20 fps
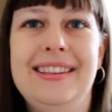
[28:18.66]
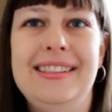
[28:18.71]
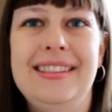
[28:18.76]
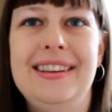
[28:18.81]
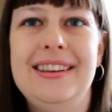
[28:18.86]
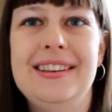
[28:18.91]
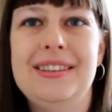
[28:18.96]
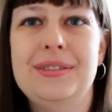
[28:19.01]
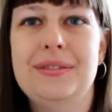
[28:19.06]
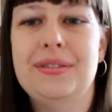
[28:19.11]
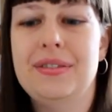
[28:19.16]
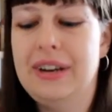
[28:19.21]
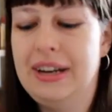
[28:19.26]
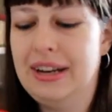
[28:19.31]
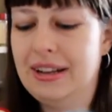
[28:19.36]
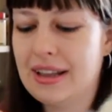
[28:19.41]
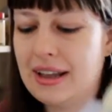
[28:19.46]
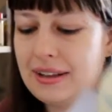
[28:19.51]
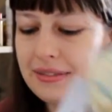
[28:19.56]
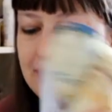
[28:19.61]
these
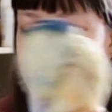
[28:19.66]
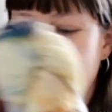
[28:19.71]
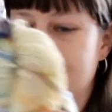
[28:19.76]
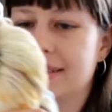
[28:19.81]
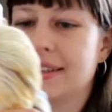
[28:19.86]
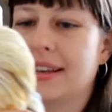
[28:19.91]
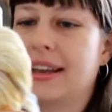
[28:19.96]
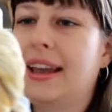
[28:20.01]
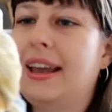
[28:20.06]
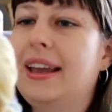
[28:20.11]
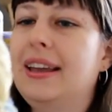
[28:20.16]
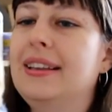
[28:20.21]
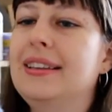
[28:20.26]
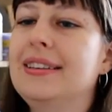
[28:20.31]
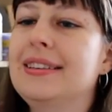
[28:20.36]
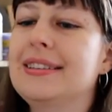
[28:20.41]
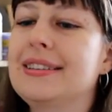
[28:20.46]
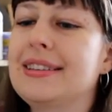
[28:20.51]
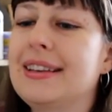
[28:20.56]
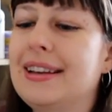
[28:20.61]
three lovely skeins.